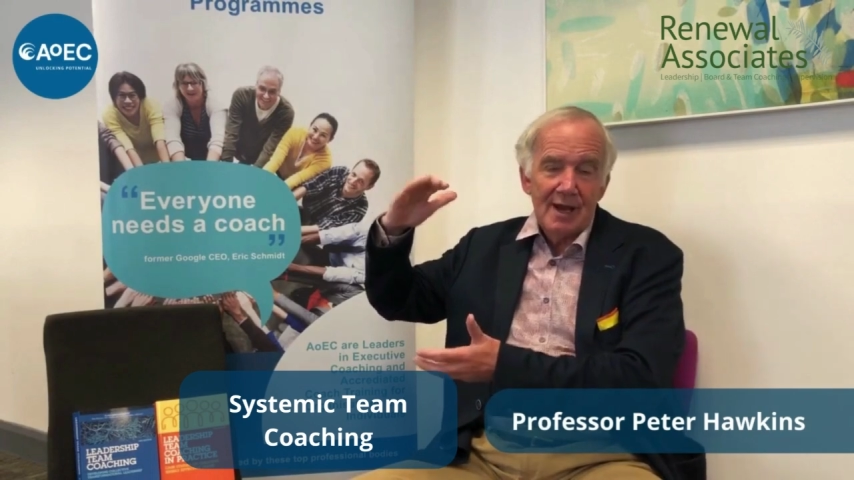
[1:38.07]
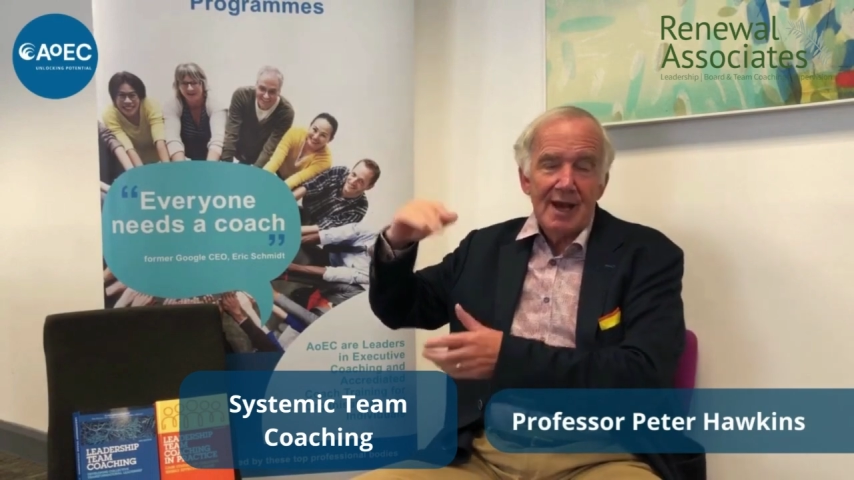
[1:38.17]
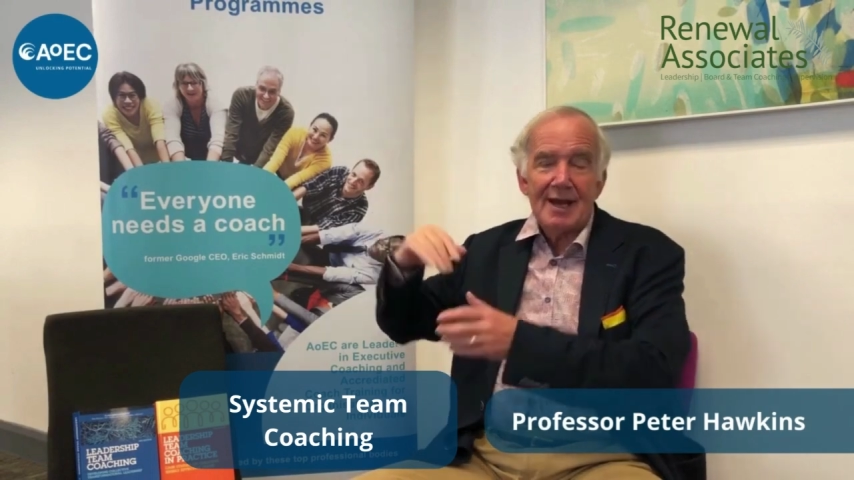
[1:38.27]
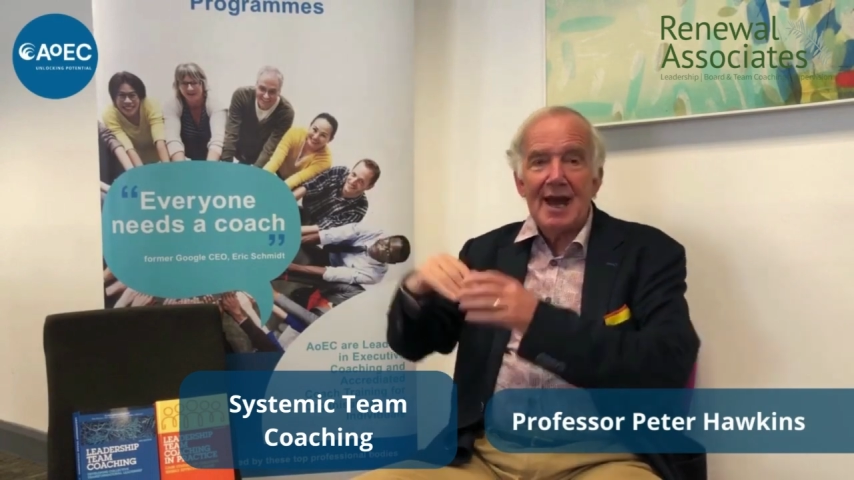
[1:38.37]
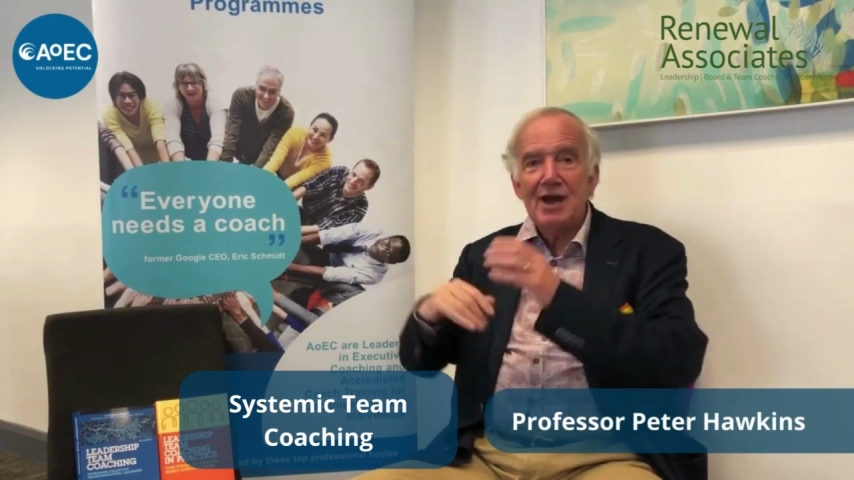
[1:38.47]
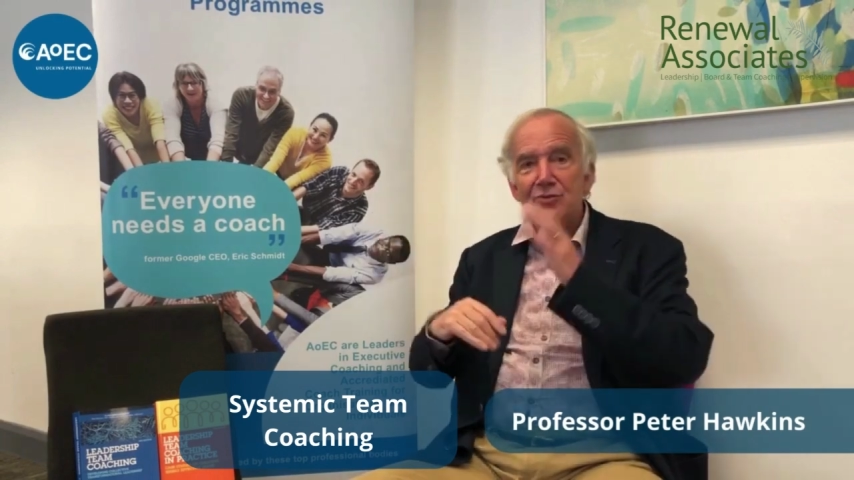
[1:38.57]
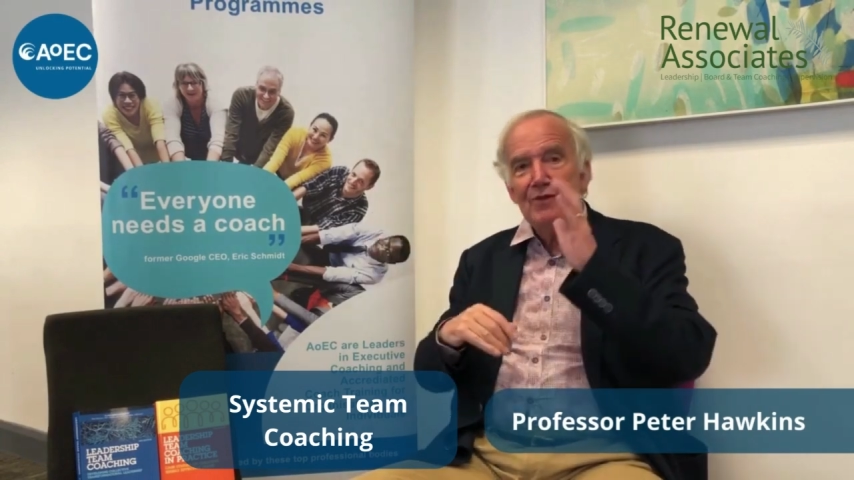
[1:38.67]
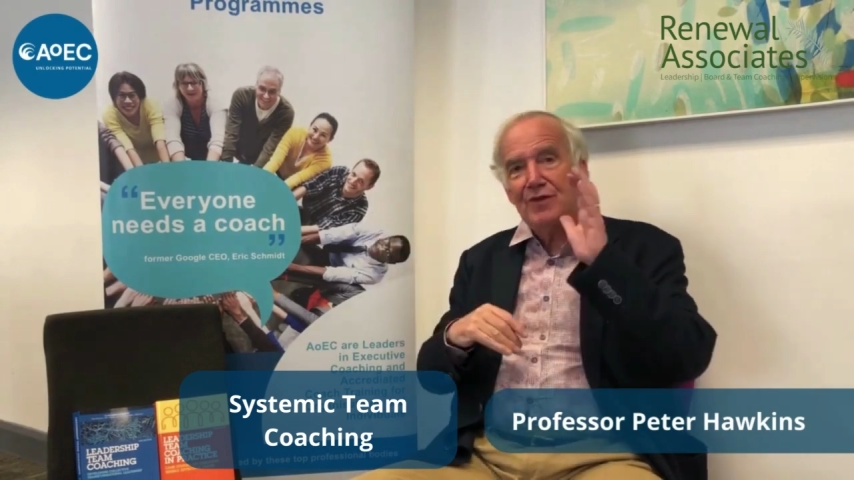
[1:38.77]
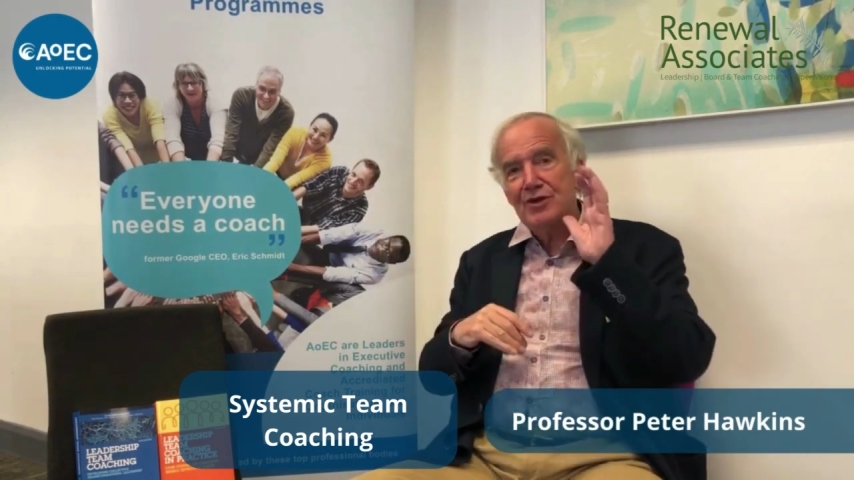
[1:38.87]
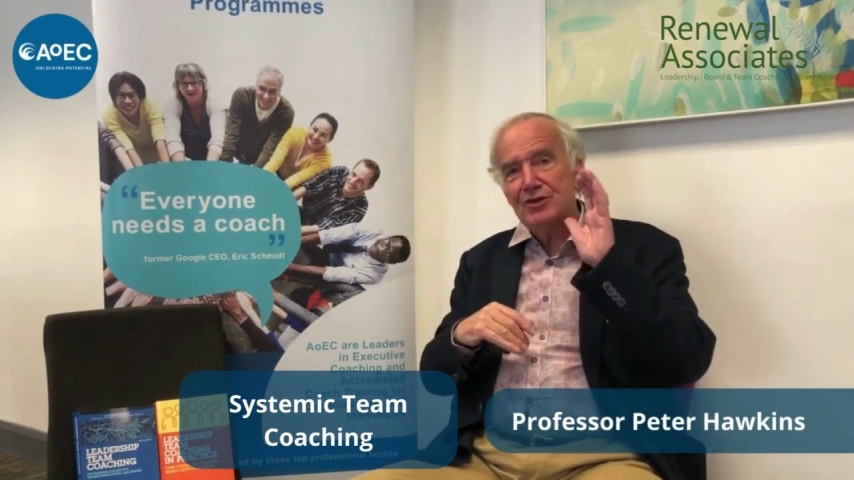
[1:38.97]
And how do we
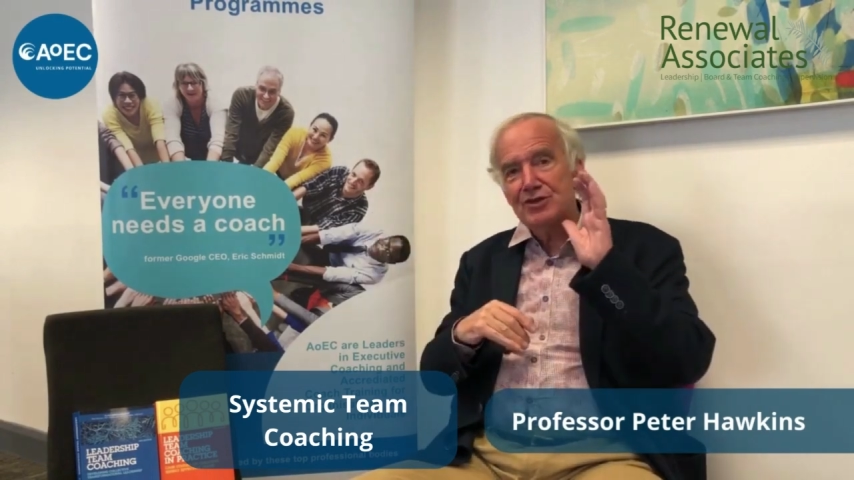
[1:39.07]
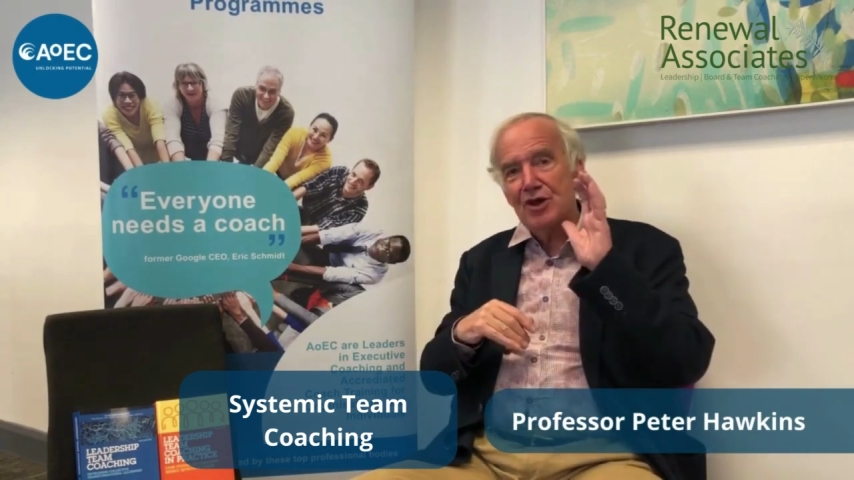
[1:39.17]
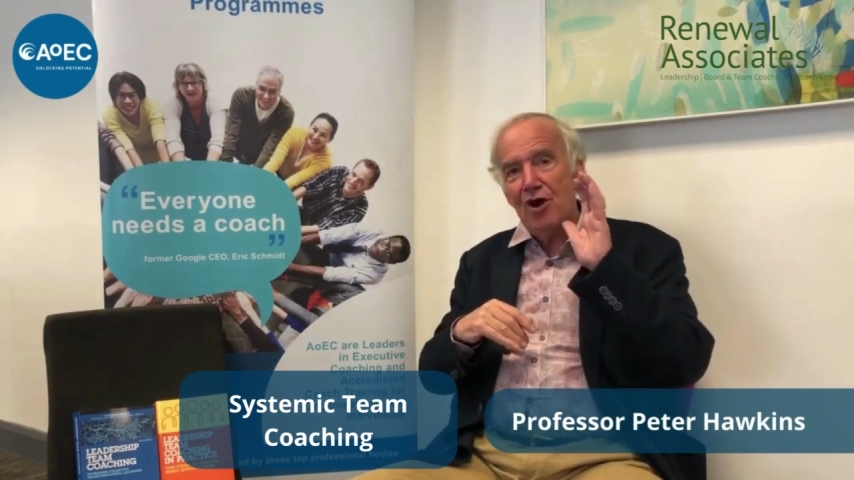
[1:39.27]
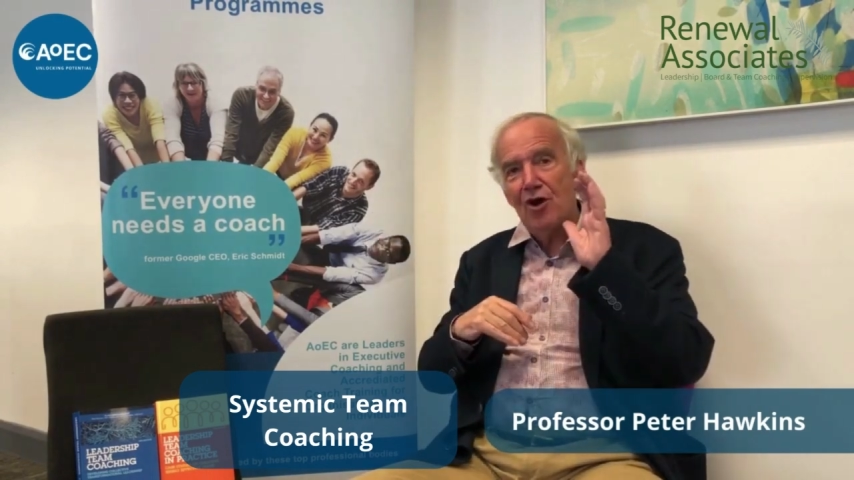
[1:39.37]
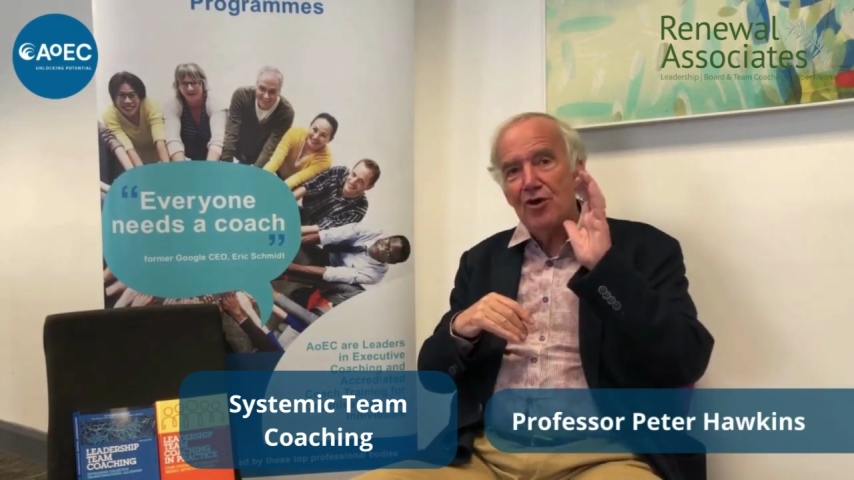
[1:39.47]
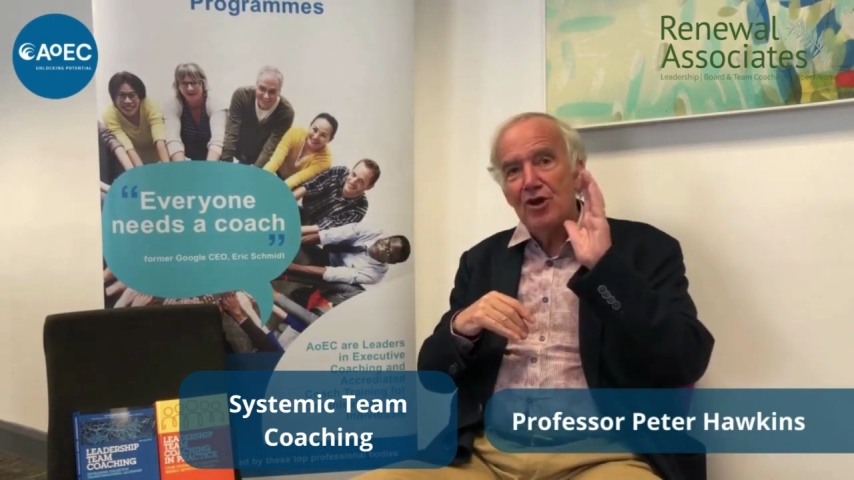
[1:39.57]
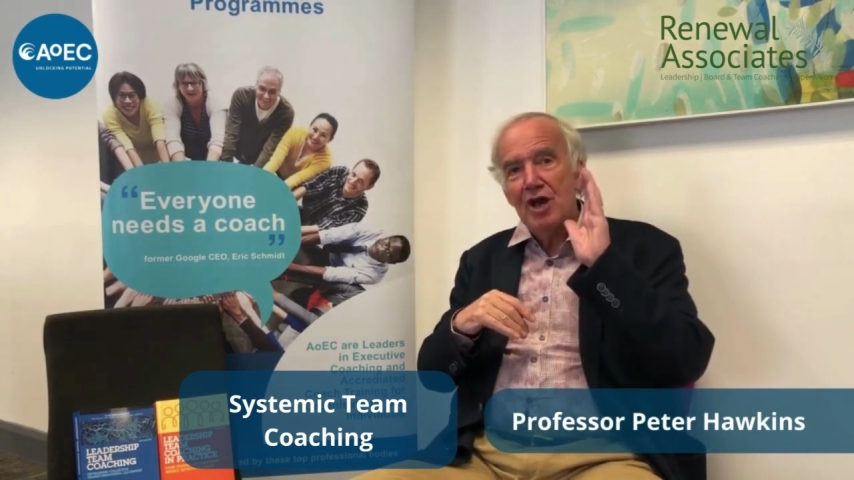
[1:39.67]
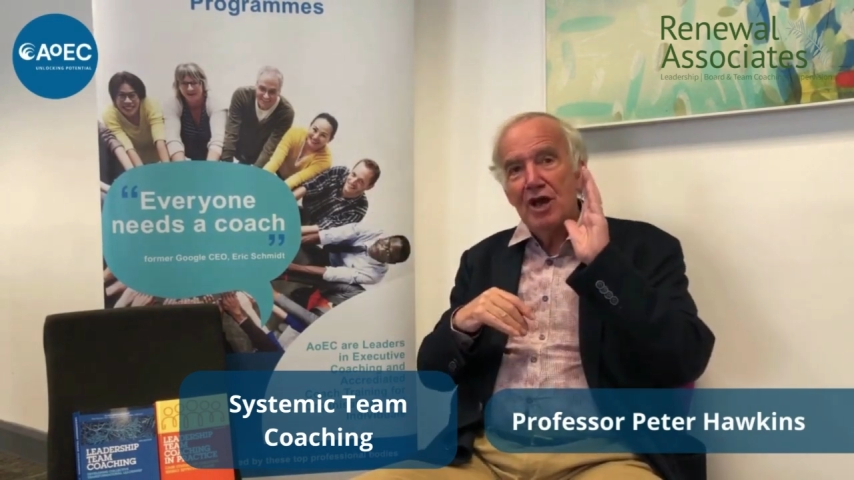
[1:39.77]
focus on